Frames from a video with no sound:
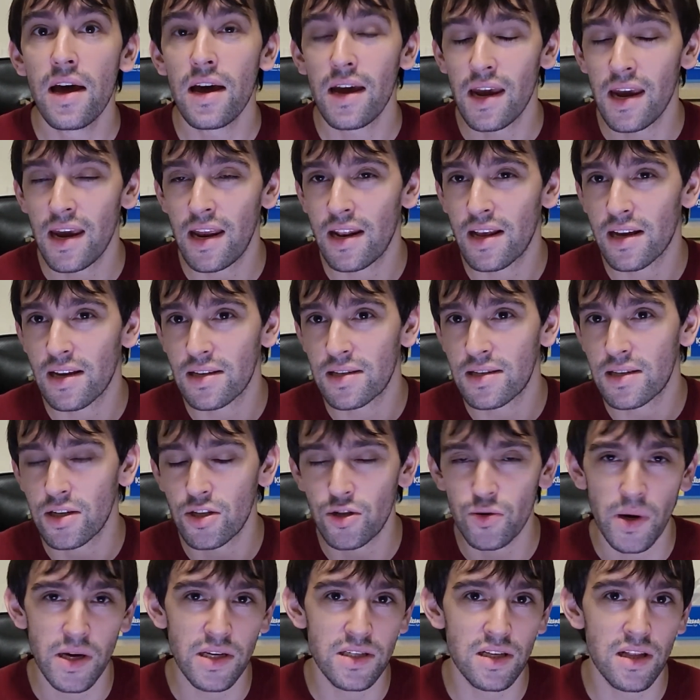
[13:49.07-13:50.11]
in a
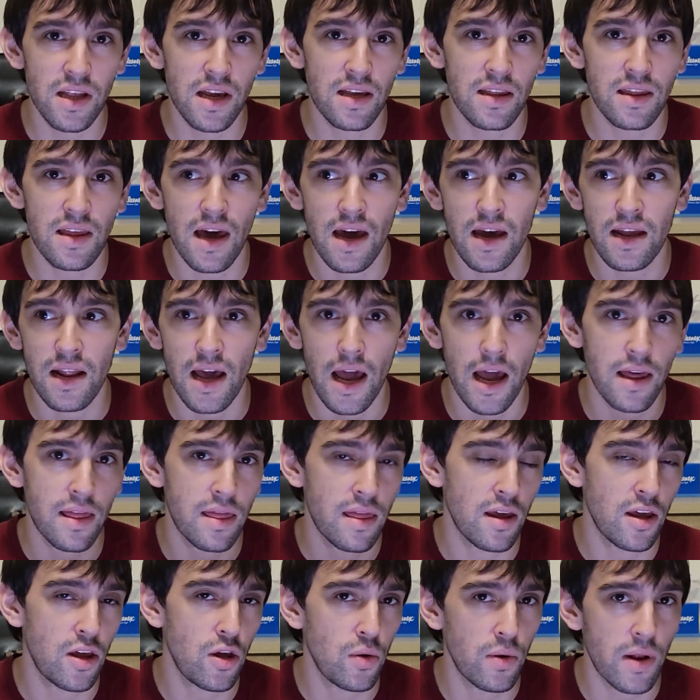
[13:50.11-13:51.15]
situation like that, I
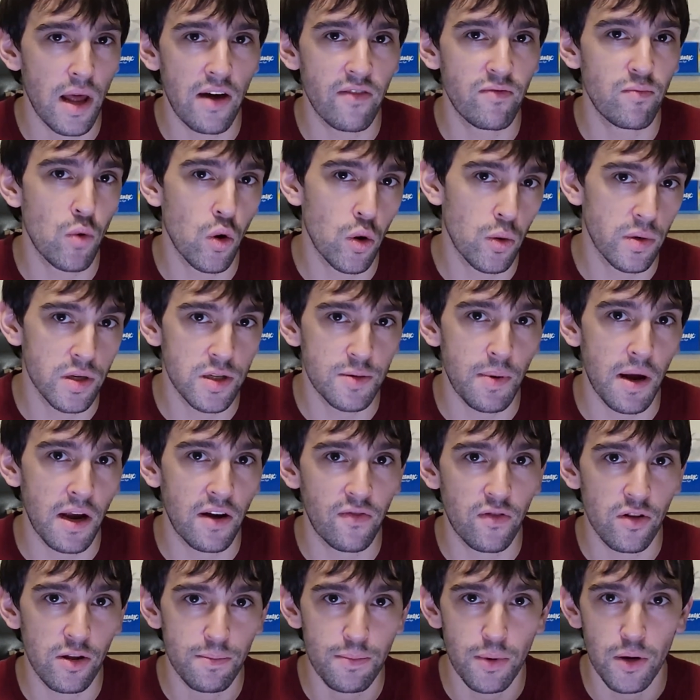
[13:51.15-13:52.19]
think you'd have more respect
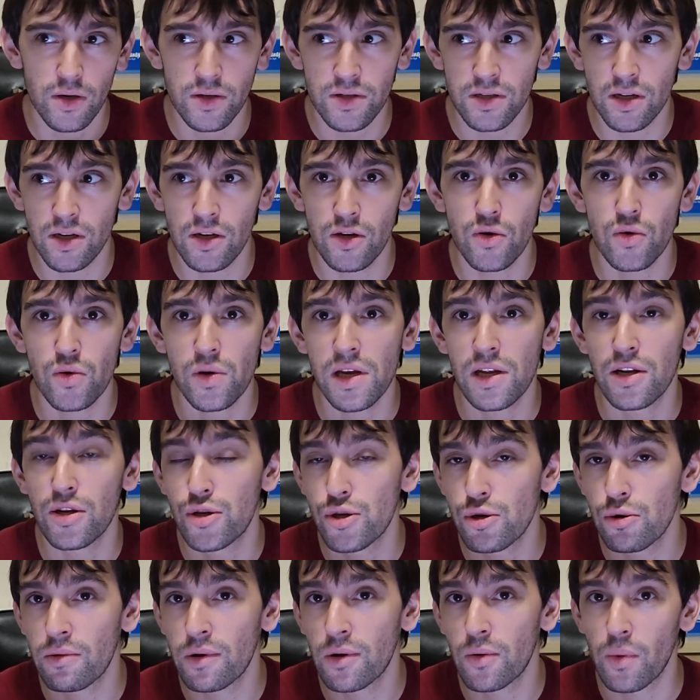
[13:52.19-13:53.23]
for the person who can
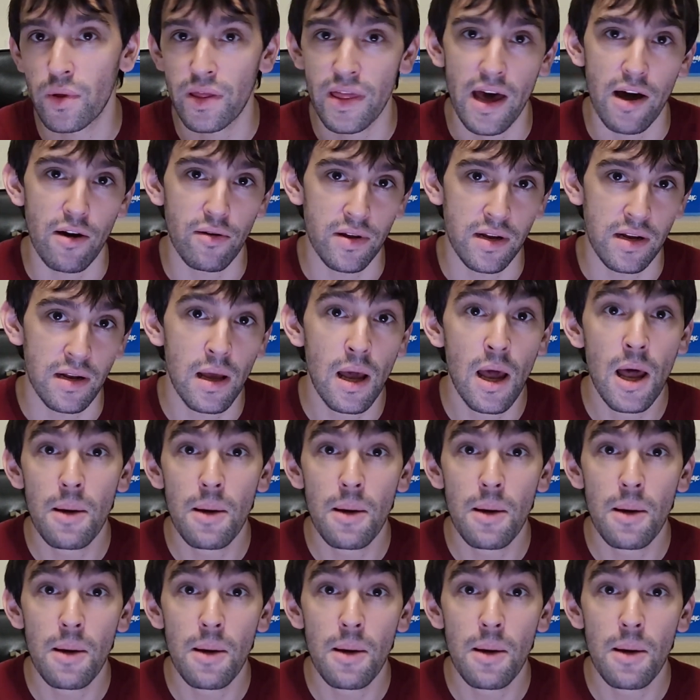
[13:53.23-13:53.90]
do it without it.